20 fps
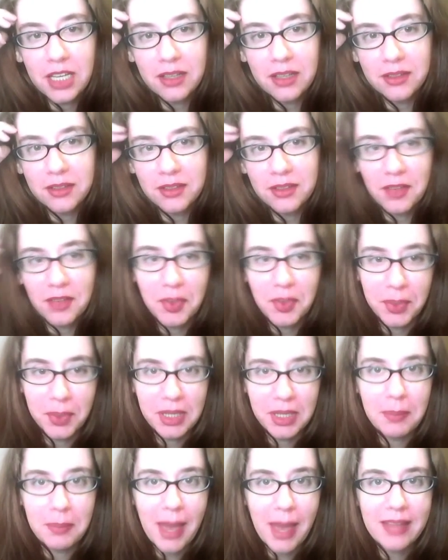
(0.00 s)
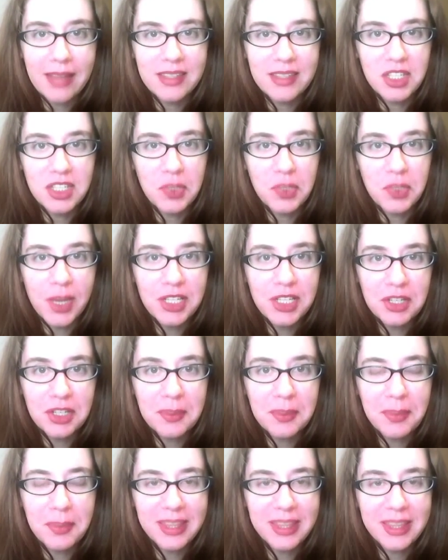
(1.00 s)
because of a really bad
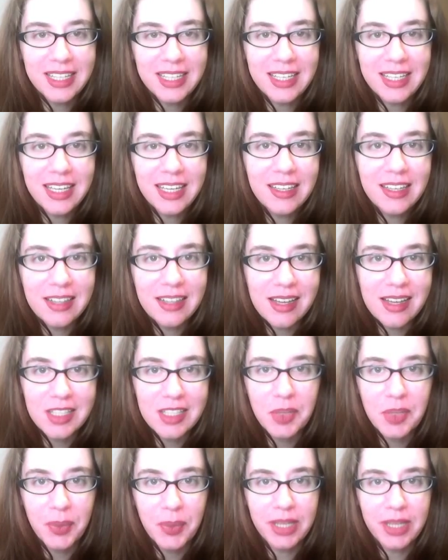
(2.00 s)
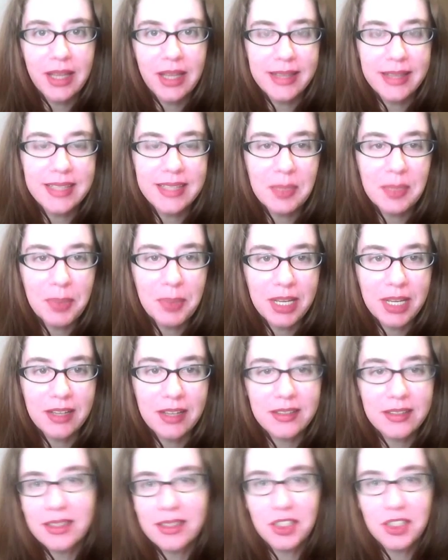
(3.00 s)
situation, but the kid doesn't realize it
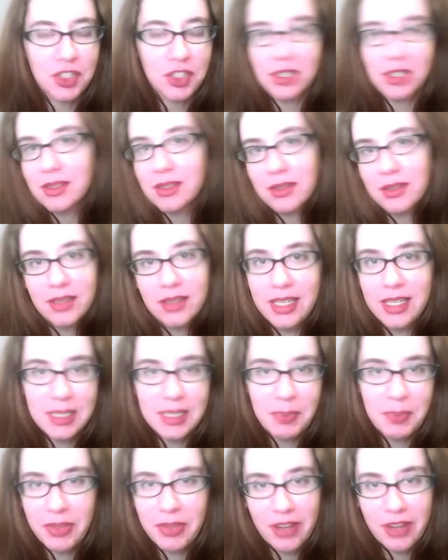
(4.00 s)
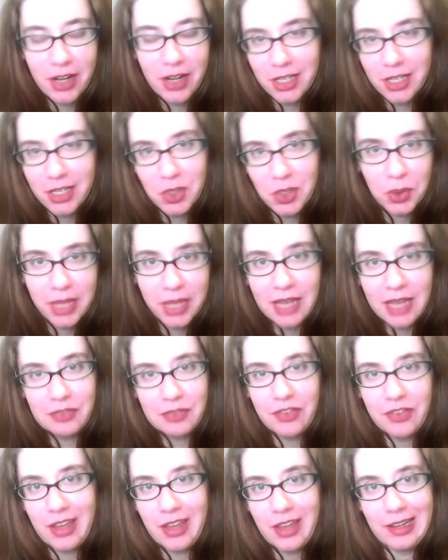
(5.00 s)
because it's just, he's been there his whole
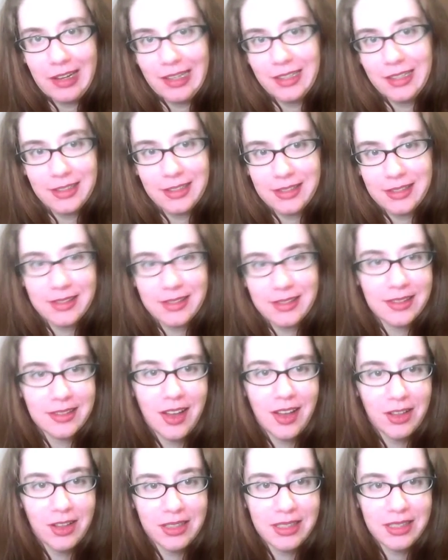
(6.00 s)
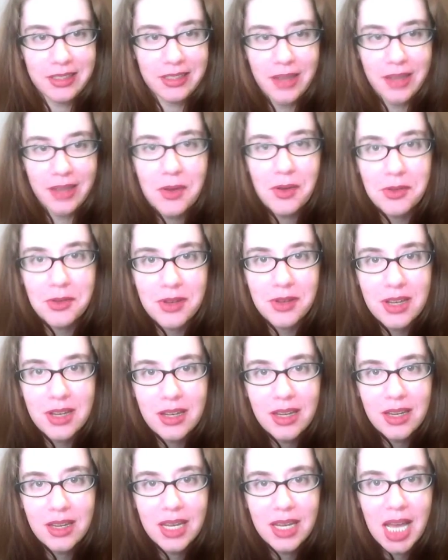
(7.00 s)
life and it's all he's known.
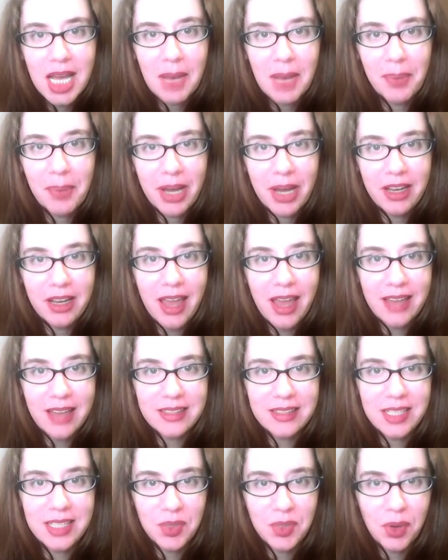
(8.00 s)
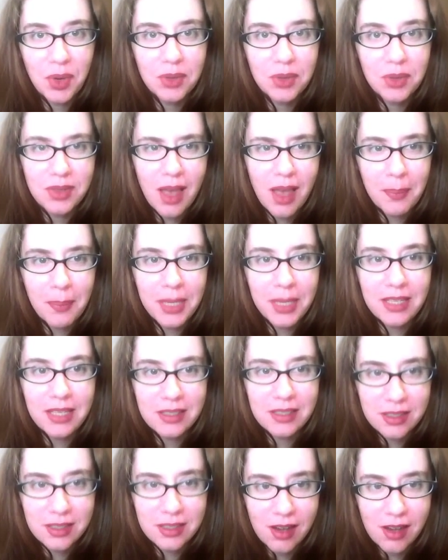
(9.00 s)
But as he grows up,
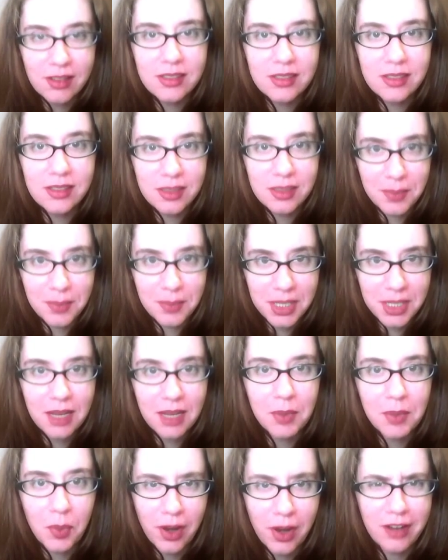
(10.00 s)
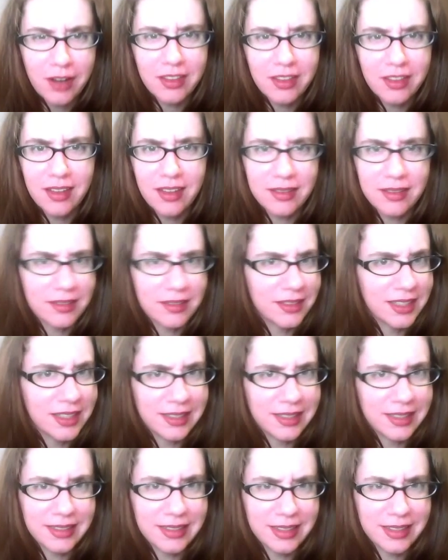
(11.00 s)
he starts to become aware that
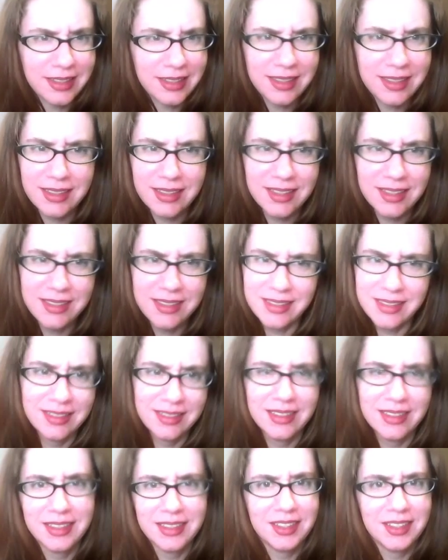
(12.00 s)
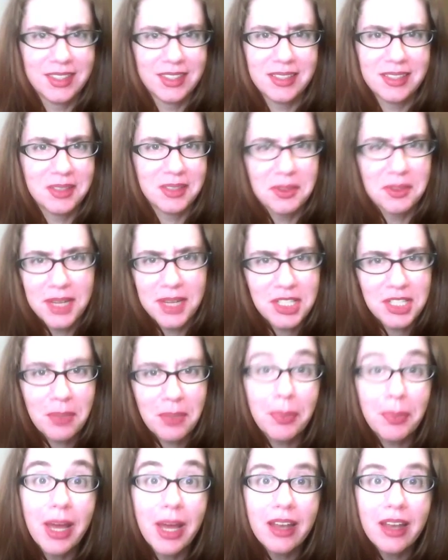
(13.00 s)
this isn't a good
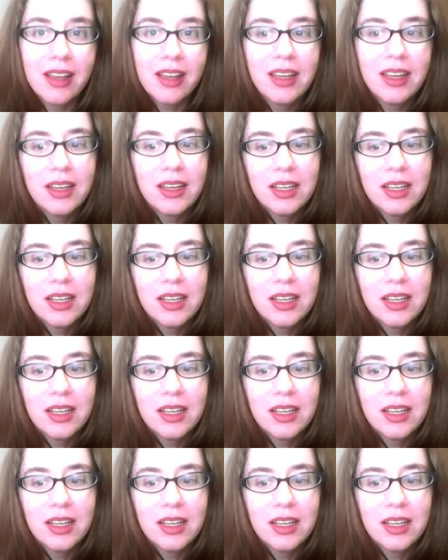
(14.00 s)
situation. But